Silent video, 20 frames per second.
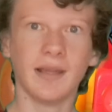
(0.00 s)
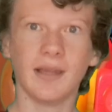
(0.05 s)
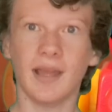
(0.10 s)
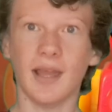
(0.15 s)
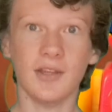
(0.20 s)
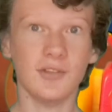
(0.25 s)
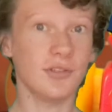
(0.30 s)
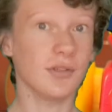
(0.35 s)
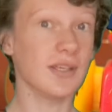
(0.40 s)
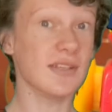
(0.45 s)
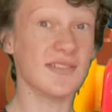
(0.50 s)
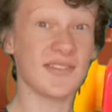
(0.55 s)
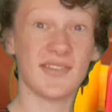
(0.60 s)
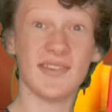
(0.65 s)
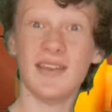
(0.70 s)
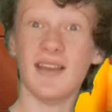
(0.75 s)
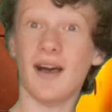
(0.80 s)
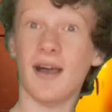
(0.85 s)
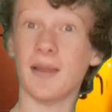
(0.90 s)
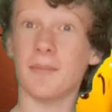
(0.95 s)
As you can
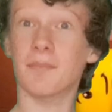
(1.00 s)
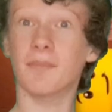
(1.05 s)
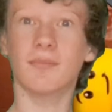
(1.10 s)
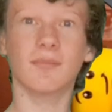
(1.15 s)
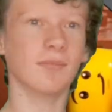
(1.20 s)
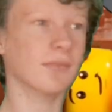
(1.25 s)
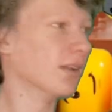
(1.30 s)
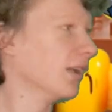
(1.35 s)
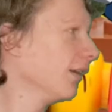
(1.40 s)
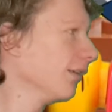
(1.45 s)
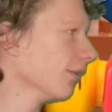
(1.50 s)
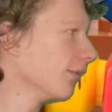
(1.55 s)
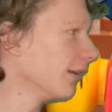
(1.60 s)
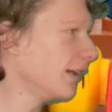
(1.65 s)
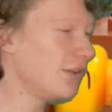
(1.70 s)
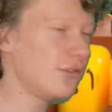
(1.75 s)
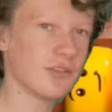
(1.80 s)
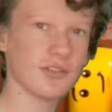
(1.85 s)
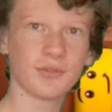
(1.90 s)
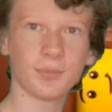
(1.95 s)
see, I'm literally
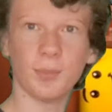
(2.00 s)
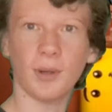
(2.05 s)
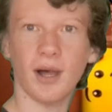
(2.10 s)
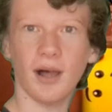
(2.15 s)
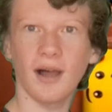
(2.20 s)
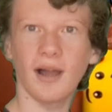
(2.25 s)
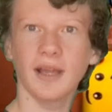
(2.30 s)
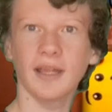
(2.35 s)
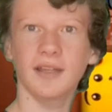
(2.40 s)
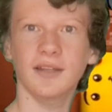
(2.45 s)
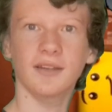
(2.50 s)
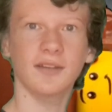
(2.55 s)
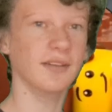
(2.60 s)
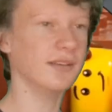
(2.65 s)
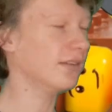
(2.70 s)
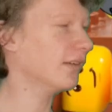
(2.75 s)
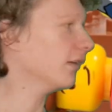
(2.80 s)
just behind